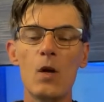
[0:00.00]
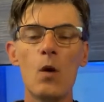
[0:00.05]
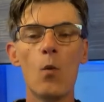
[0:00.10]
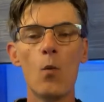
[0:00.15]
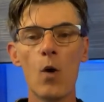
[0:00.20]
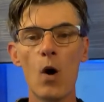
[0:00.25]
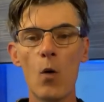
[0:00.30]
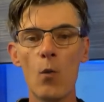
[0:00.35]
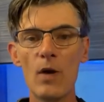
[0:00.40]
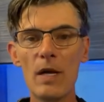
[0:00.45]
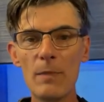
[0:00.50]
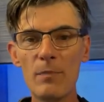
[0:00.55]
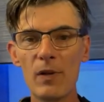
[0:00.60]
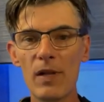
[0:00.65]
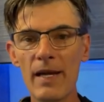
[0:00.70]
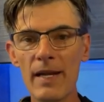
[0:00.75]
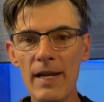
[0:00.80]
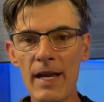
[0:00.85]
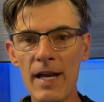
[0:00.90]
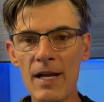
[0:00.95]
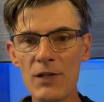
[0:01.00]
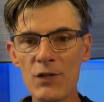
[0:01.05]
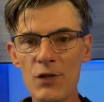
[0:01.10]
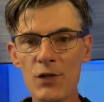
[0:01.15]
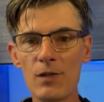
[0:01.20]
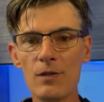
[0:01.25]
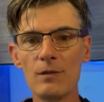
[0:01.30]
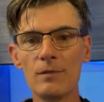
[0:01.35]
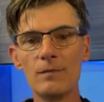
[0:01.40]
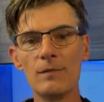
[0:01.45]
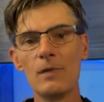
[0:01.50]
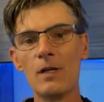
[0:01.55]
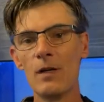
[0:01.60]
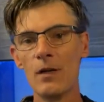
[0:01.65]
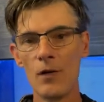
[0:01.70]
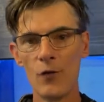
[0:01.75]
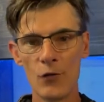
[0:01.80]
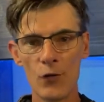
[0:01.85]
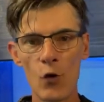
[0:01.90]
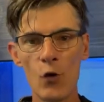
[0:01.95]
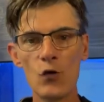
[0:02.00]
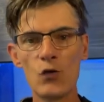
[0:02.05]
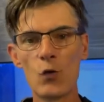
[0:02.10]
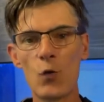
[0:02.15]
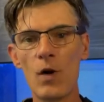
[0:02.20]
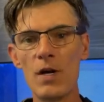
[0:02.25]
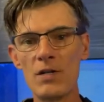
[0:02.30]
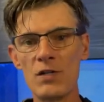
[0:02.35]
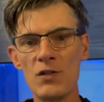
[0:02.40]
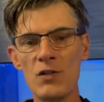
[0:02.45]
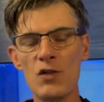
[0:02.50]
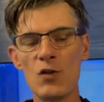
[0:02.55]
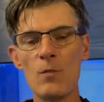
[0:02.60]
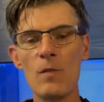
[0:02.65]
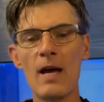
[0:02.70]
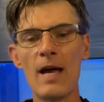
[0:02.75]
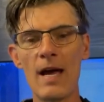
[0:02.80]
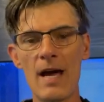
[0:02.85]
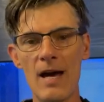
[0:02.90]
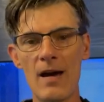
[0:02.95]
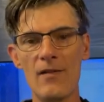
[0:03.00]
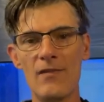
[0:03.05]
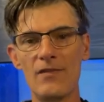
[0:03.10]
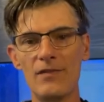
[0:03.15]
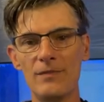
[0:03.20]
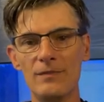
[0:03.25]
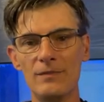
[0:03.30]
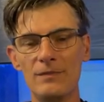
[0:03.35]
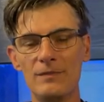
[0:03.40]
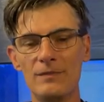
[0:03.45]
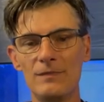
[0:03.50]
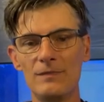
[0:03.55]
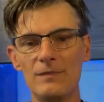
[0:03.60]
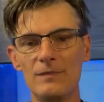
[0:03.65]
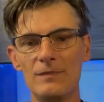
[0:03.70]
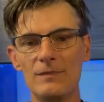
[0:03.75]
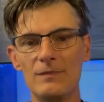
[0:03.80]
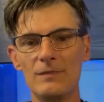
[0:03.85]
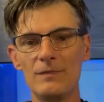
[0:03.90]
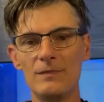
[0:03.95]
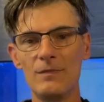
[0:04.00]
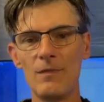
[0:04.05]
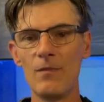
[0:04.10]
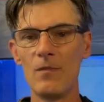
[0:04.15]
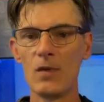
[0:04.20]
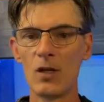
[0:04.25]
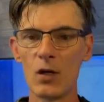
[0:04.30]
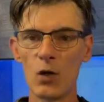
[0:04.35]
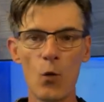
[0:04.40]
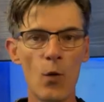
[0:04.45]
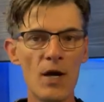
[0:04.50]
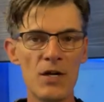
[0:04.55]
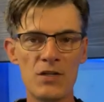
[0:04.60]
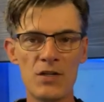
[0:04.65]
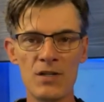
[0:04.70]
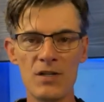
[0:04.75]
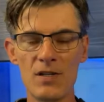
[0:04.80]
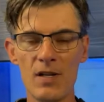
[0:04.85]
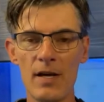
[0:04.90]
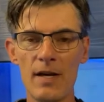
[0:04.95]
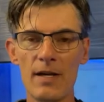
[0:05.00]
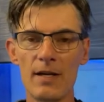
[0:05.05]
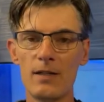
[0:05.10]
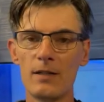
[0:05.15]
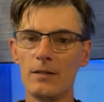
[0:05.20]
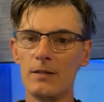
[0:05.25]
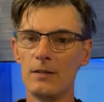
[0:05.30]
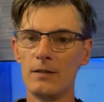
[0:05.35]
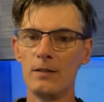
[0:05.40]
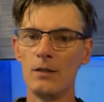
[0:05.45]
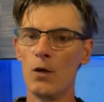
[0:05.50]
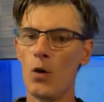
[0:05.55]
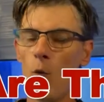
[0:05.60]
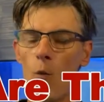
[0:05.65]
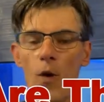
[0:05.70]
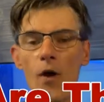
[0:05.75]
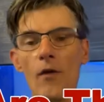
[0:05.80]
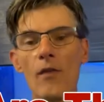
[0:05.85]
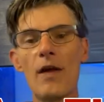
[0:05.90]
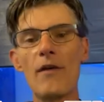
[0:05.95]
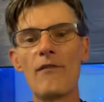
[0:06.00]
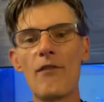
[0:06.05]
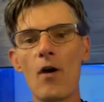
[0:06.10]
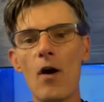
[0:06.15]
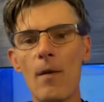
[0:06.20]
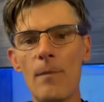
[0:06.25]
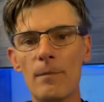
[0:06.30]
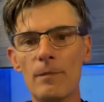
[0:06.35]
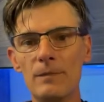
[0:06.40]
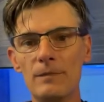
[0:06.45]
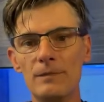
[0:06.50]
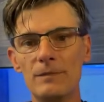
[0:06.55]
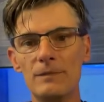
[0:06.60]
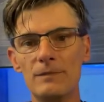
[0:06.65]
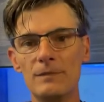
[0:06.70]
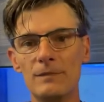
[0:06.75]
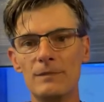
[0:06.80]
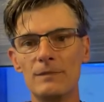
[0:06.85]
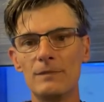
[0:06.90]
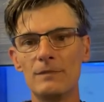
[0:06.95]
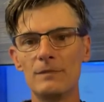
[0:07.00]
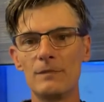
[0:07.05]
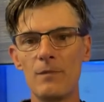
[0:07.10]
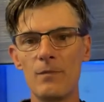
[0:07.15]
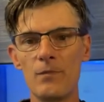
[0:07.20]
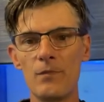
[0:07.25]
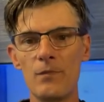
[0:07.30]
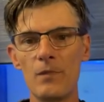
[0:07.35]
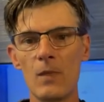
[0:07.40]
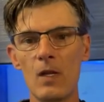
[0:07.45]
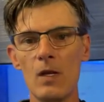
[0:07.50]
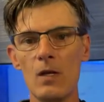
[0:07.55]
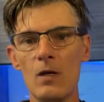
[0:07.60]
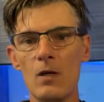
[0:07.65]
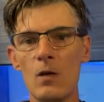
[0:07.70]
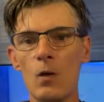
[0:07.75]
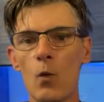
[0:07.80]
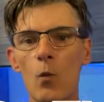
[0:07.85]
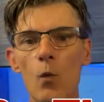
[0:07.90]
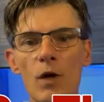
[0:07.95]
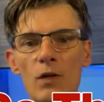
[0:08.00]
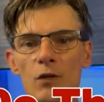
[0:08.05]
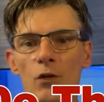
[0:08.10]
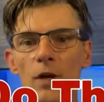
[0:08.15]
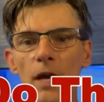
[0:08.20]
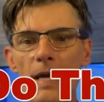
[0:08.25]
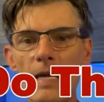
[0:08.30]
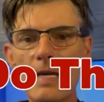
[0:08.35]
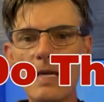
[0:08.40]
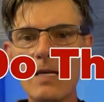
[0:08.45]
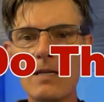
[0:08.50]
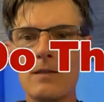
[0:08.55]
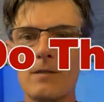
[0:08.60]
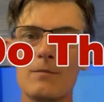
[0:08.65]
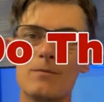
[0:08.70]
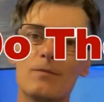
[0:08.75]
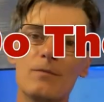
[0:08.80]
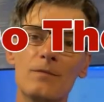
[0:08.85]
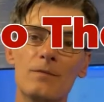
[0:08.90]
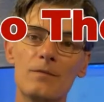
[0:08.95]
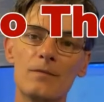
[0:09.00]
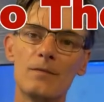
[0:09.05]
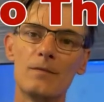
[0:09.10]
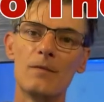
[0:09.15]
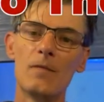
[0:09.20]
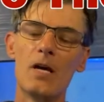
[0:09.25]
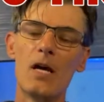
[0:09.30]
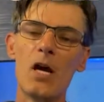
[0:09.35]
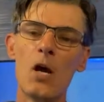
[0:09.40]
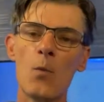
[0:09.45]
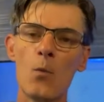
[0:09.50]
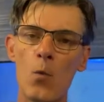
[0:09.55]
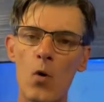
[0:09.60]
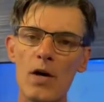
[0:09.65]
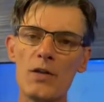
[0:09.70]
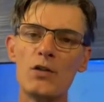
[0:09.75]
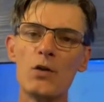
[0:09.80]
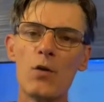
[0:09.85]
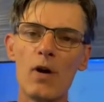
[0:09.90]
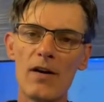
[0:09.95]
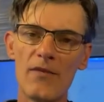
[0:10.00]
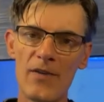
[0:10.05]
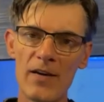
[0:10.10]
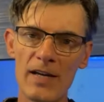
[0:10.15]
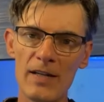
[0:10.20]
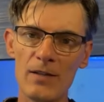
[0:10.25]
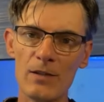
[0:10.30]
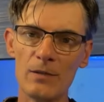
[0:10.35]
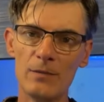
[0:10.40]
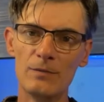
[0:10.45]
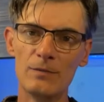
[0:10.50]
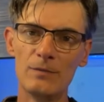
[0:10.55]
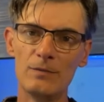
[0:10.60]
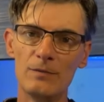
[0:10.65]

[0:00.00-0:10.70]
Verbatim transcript: Well, we plan to answer those questions you may have. Questions like, where are they from? What do they eat? And what do I feed them?